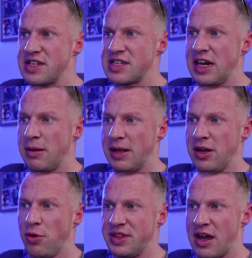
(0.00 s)
a little bit
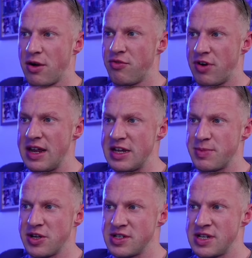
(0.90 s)
lower down, right, is
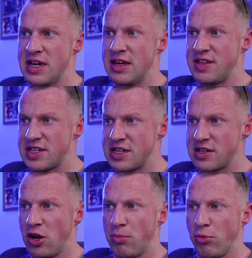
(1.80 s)
because this is a lot more